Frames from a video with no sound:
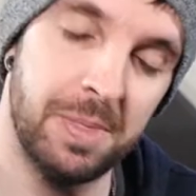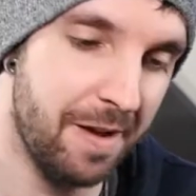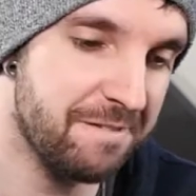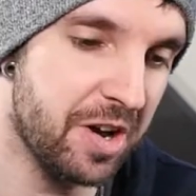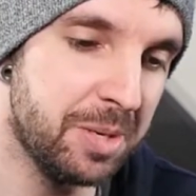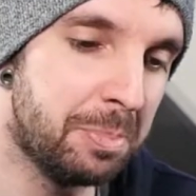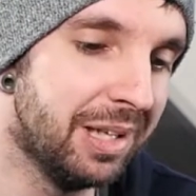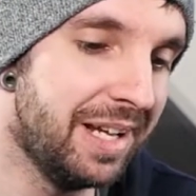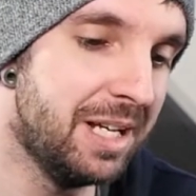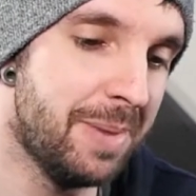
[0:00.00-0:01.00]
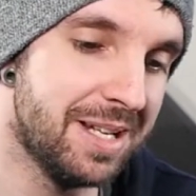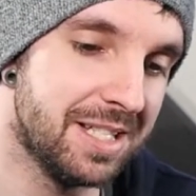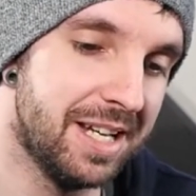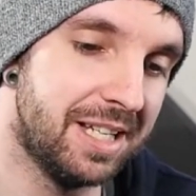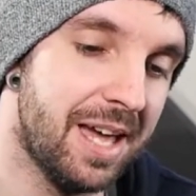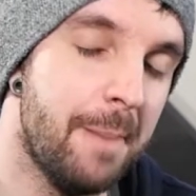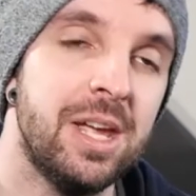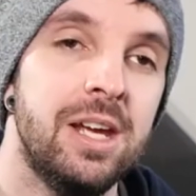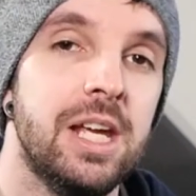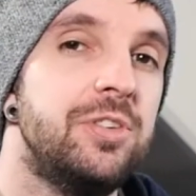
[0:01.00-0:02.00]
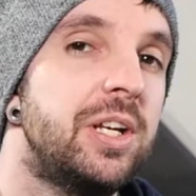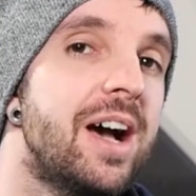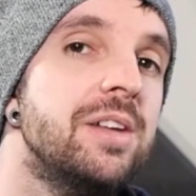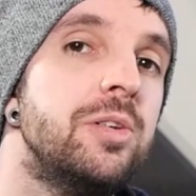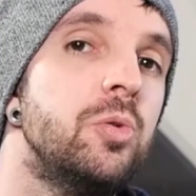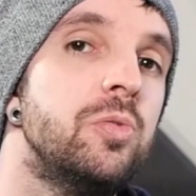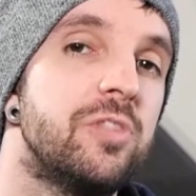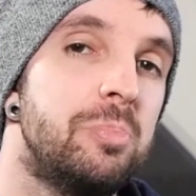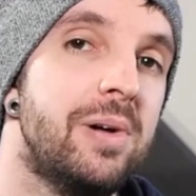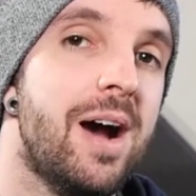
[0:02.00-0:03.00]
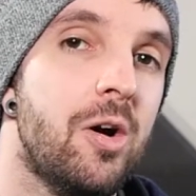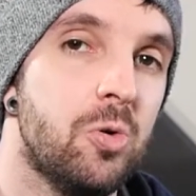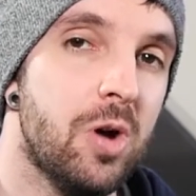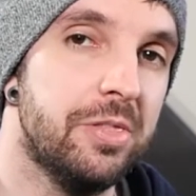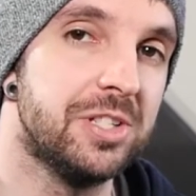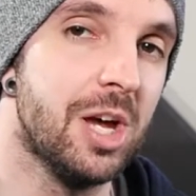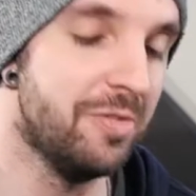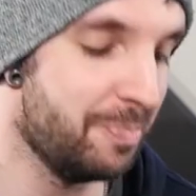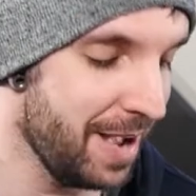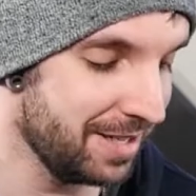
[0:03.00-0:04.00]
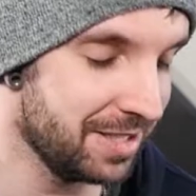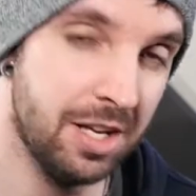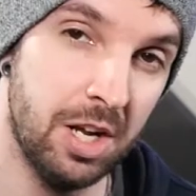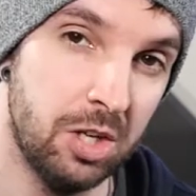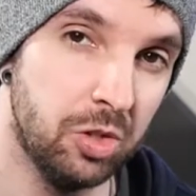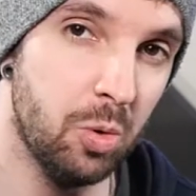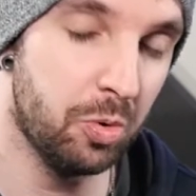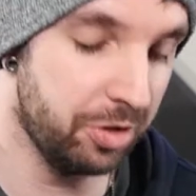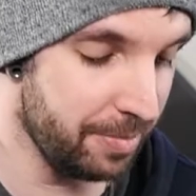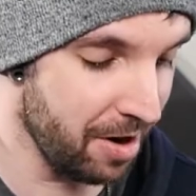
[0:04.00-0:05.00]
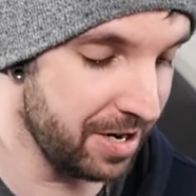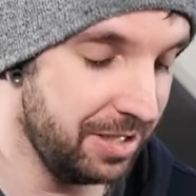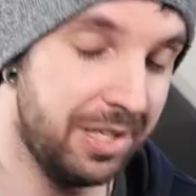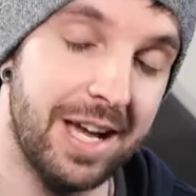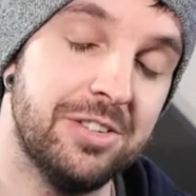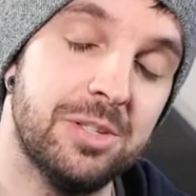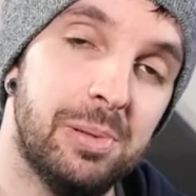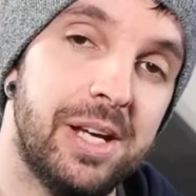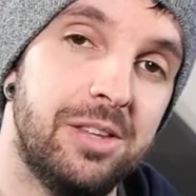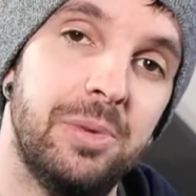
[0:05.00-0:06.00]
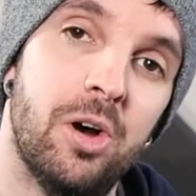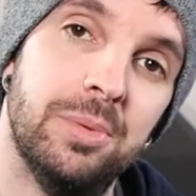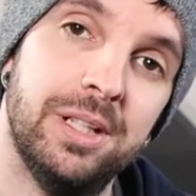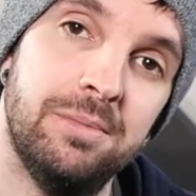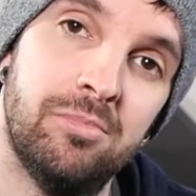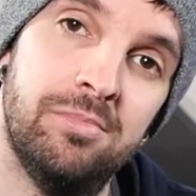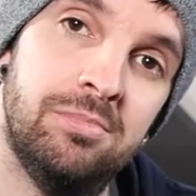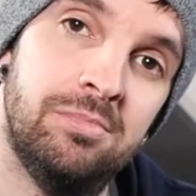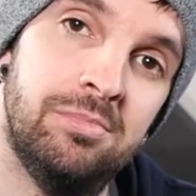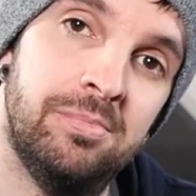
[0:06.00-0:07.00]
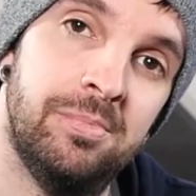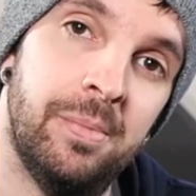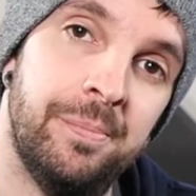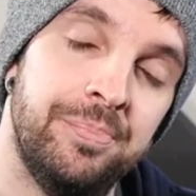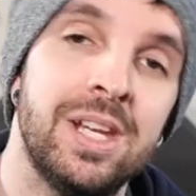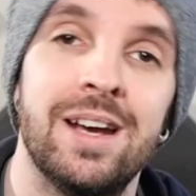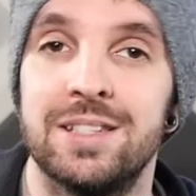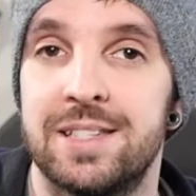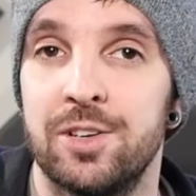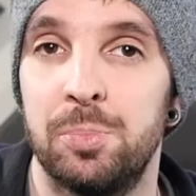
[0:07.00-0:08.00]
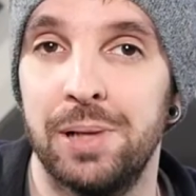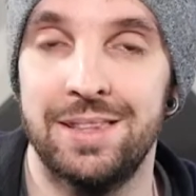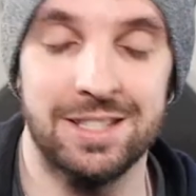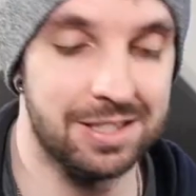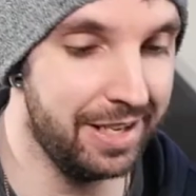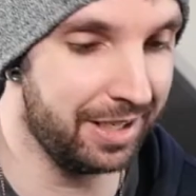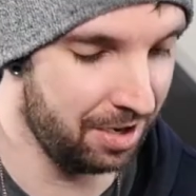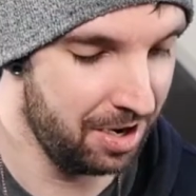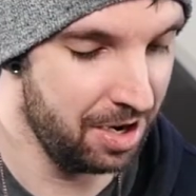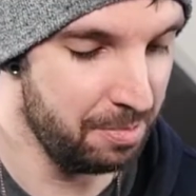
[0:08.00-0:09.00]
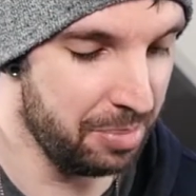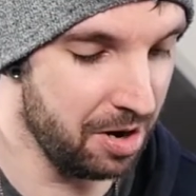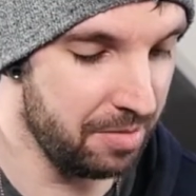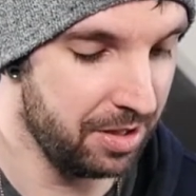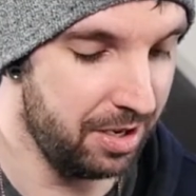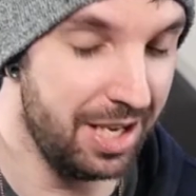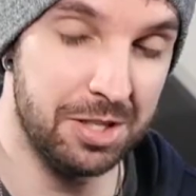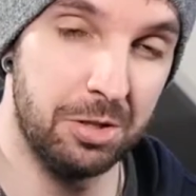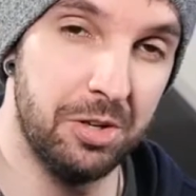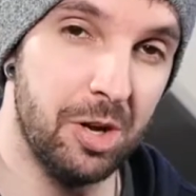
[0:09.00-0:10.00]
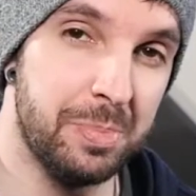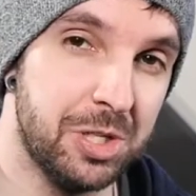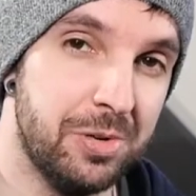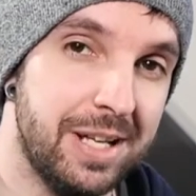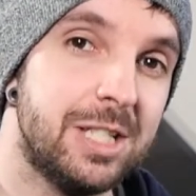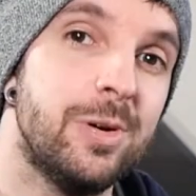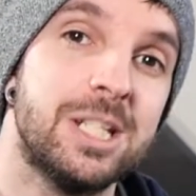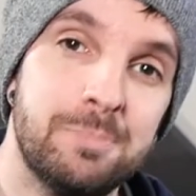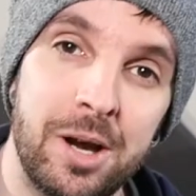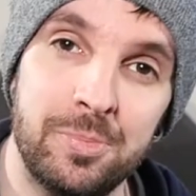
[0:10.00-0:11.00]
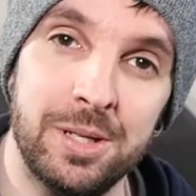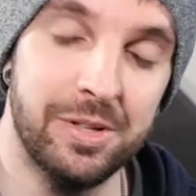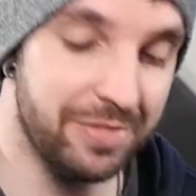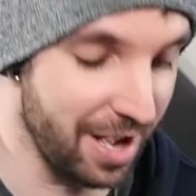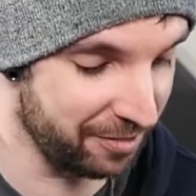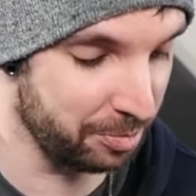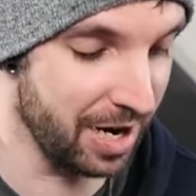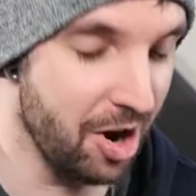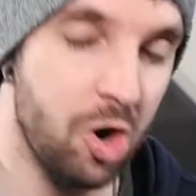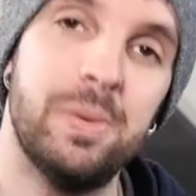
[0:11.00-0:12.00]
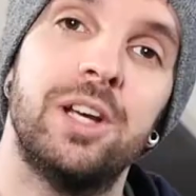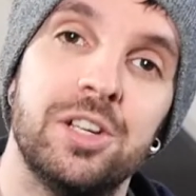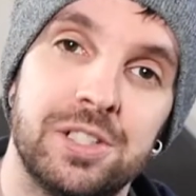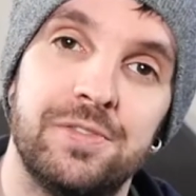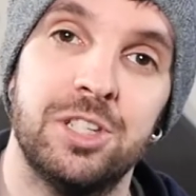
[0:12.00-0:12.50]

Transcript: very plain bends like that. If you can't do vibrato on the top of bends, don't worry about it, you can just play them normally and still play this lick, but it's a good opportunity to experiment with that vibrato because of the